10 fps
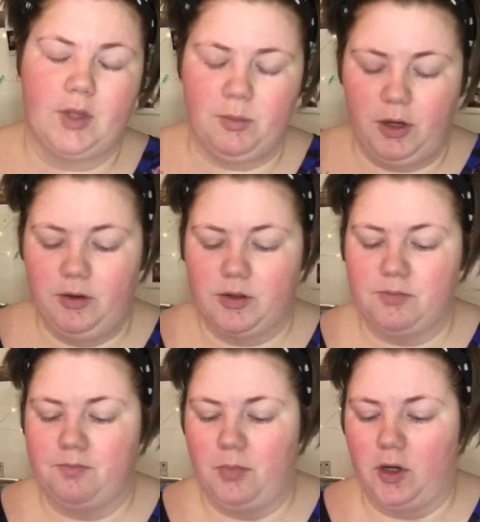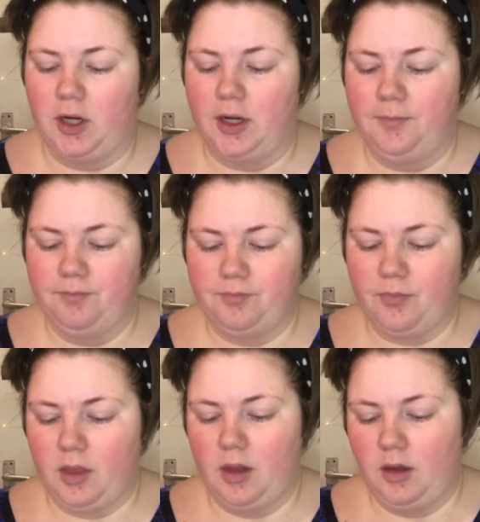computer's monitor
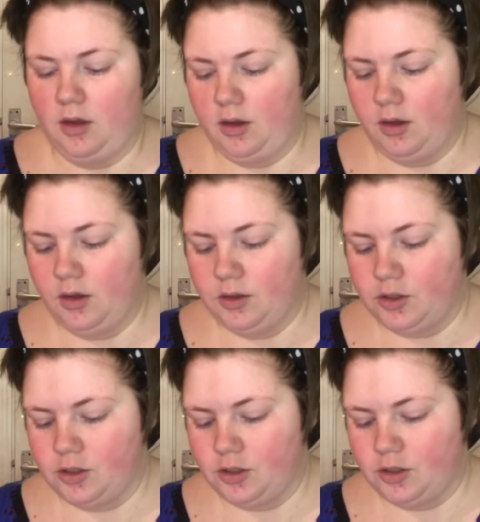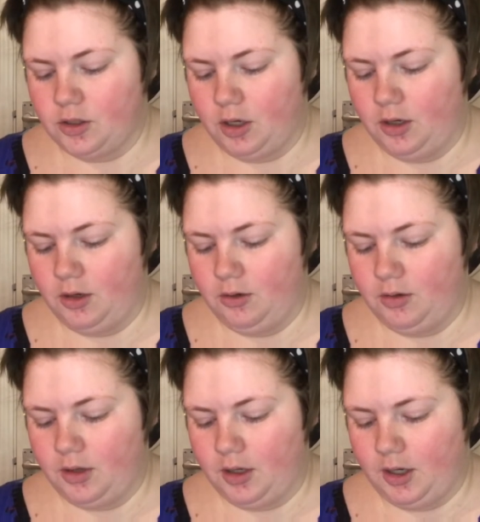so
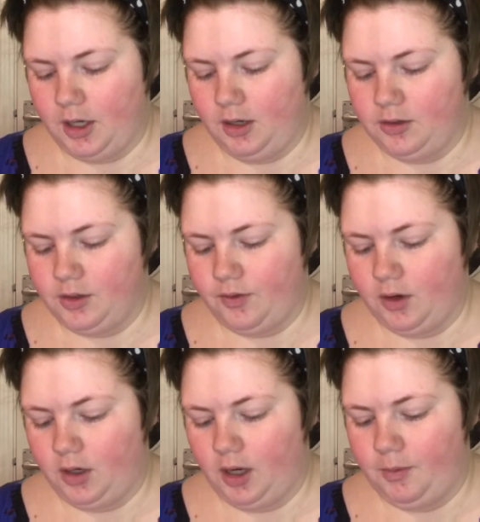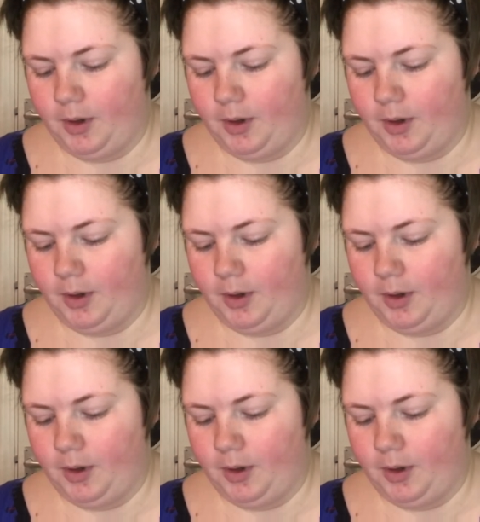that I can use it for a light,